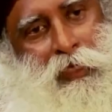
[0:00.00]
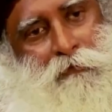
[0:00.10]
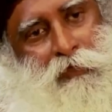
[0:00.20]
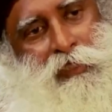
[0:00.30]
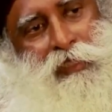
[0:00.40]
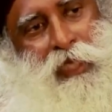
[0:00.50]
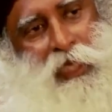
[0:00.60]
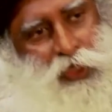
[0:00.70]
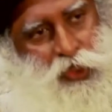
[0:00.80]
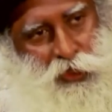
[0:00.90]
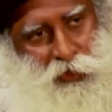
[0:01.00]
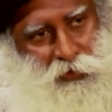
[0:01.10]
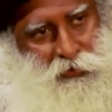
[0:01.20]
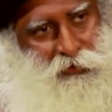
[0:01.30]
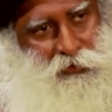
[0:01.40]
If it is an
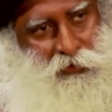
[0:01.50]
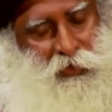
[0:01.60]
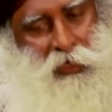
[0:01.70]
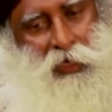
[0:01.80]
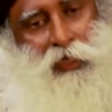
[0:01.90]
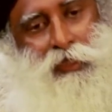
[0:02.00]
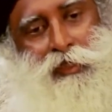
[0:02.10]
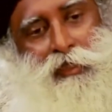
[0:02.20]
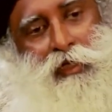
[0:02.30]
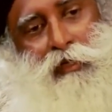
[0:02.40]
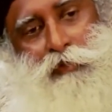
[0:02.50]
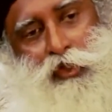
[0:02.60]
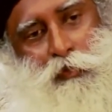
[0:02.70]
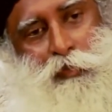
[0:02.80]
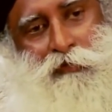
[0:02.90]
action
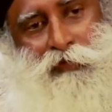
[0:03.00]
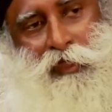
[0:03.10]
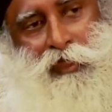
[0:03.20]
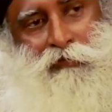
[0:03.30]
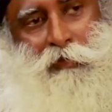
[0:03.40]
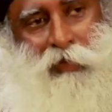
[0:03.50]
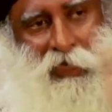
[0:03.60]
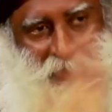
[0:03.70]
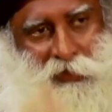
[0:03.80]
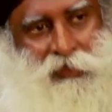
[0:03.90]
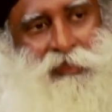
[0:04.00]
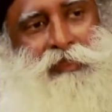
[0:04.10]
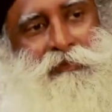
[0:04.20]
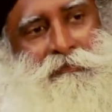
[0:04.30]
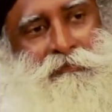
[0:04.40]
comes to perfection with
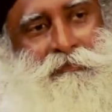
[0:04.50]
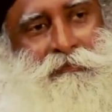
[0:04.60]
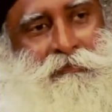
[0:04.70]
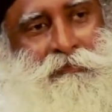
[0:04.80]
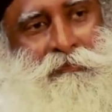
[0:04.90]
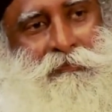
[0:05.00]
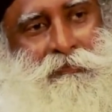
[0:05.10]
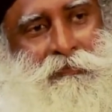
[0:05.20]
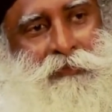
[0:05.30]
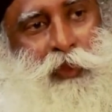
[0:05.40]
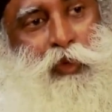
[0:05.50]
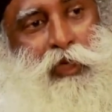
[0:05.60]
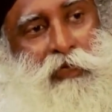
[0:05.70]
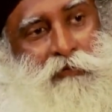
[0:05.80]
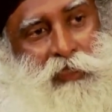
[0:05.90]
practice.
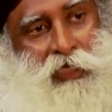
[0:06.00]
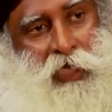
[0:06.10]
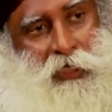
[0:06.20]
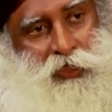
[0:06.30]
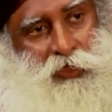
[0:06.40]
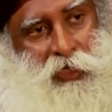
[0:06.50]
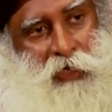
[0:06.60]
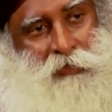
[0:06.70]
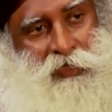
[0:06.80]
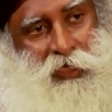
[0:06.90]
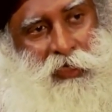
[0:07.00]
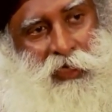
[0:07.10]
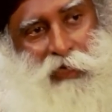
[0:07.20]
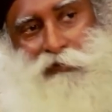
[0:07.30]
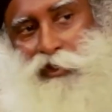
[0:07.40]
Only if it's an action. I'm
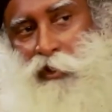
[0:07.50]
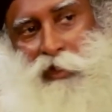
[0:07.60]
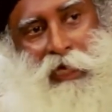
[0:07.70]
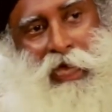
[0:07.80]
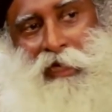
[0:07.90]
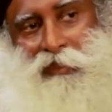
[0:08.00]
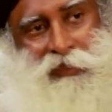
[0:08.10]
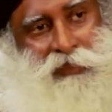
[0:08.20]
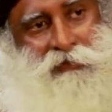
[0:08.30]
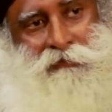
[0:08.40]
saying love is not an act.